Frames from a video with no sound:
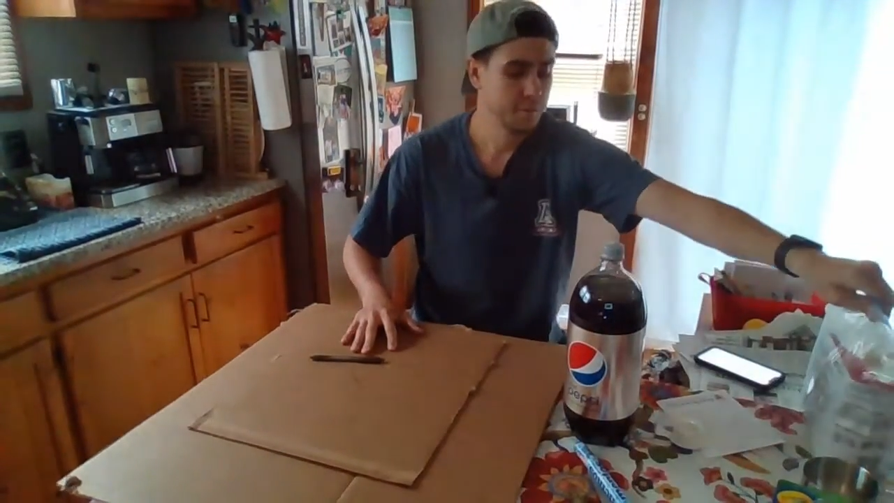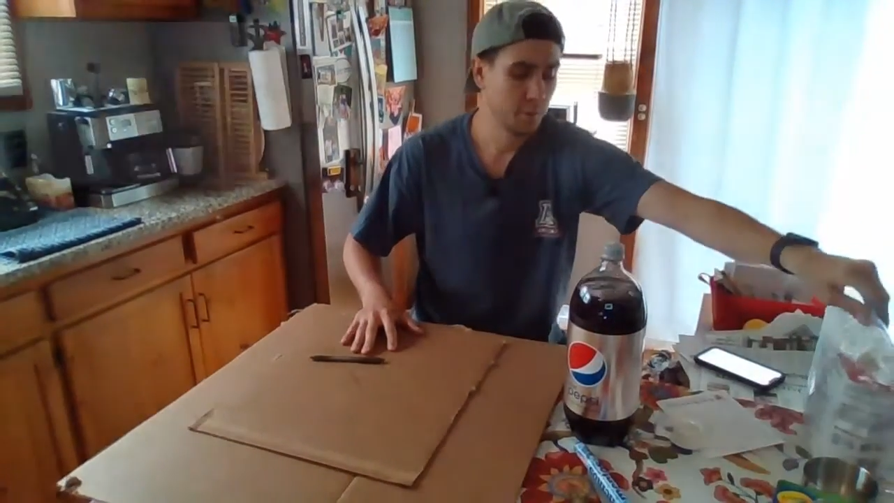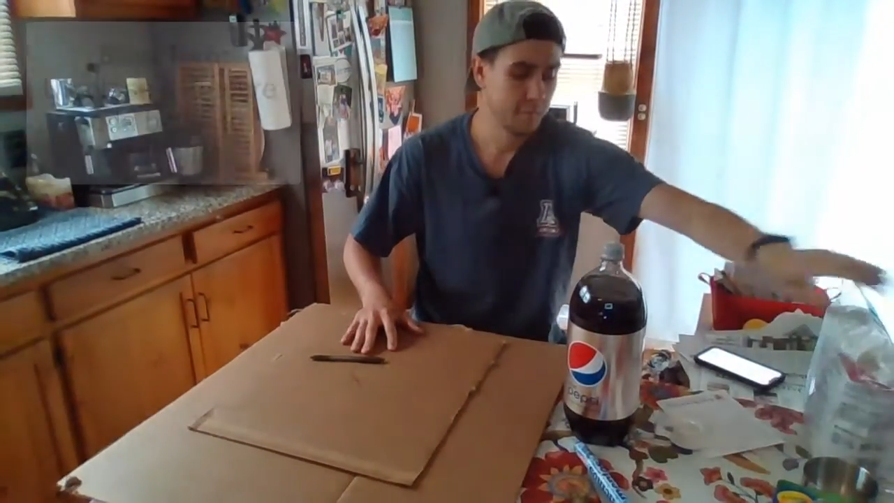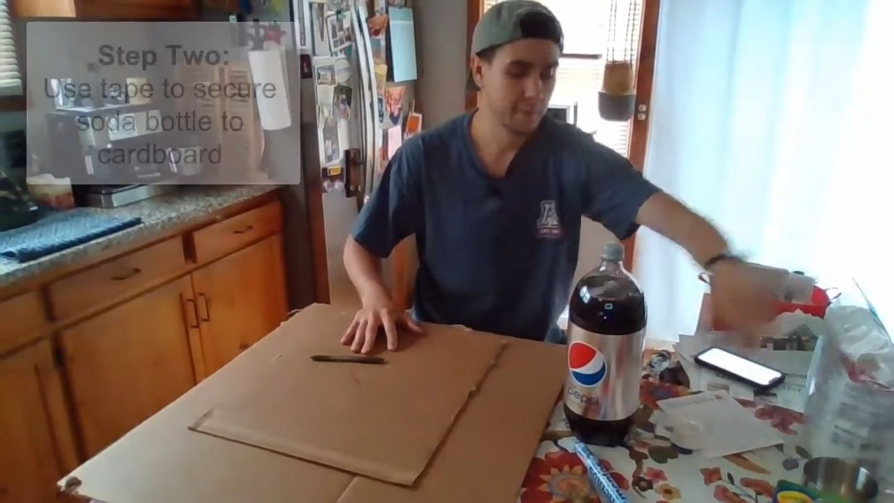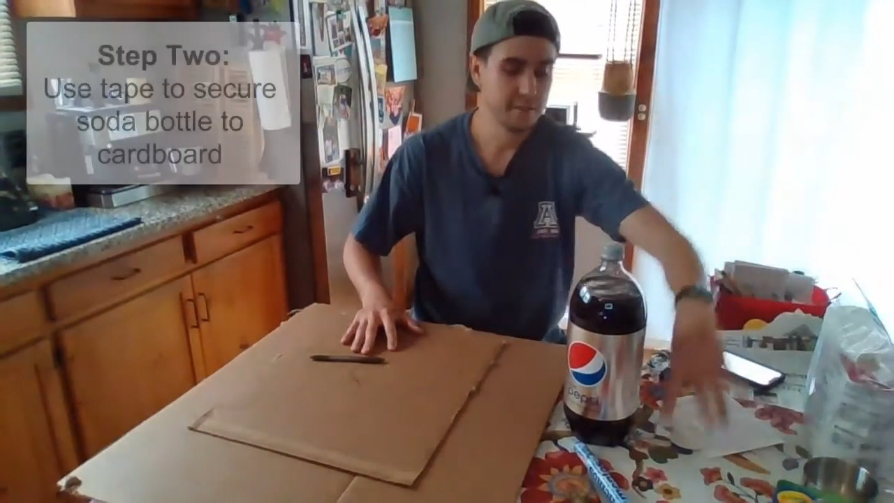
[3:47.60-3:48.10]

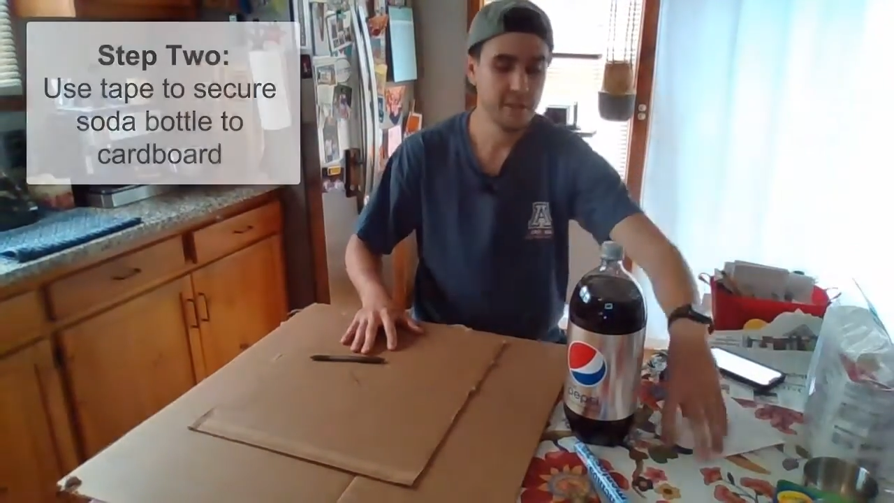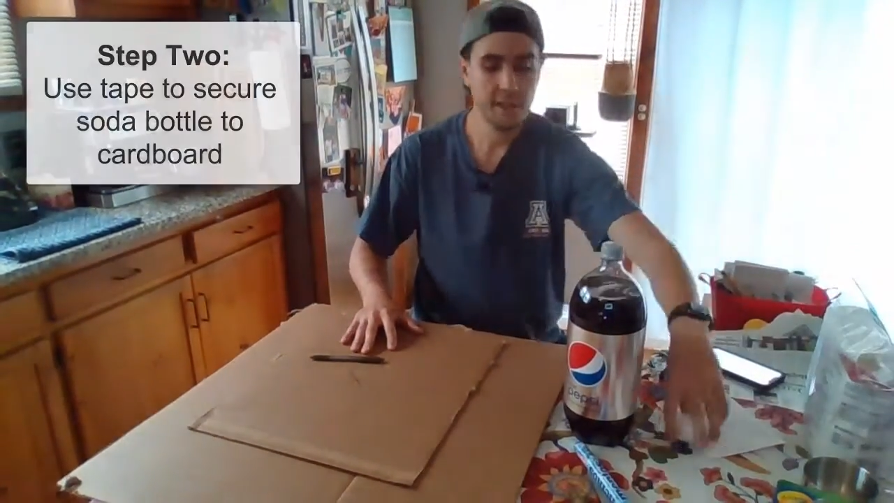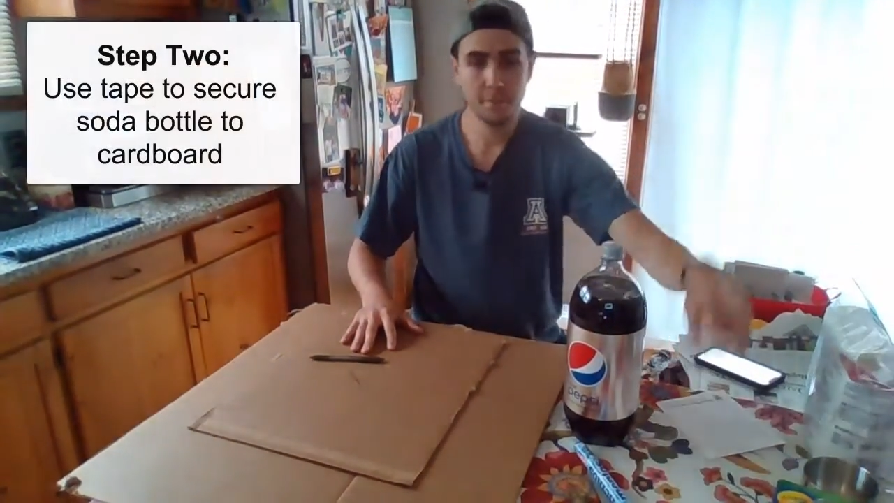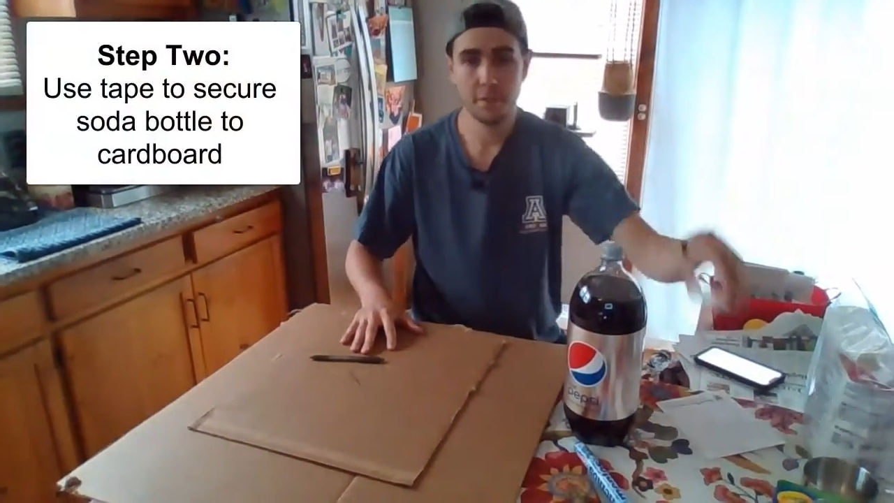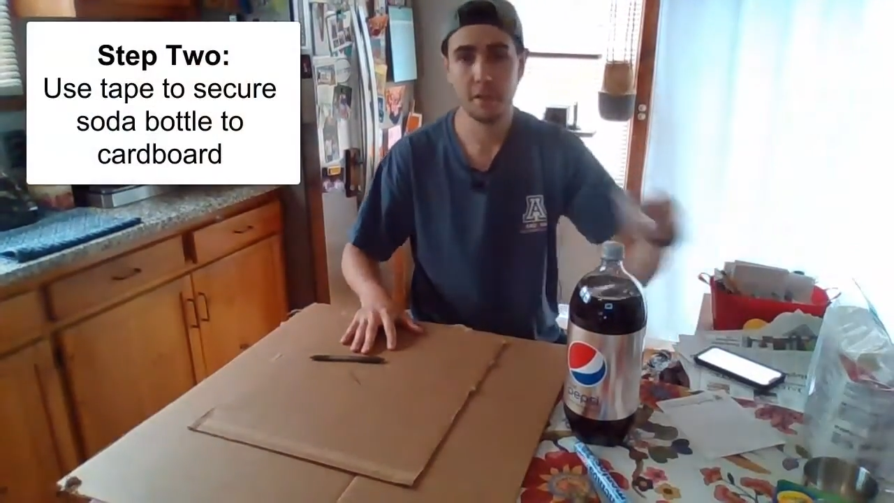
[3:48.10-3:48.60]
So I have my
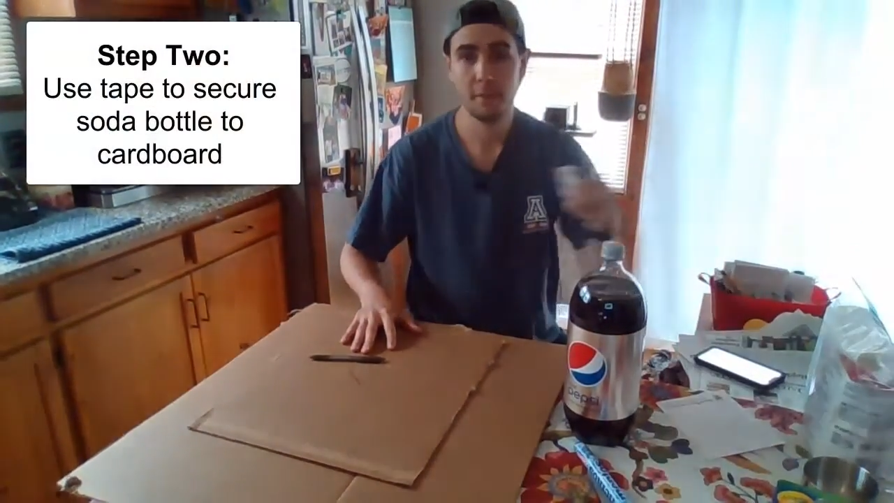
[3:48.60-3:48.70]
tape,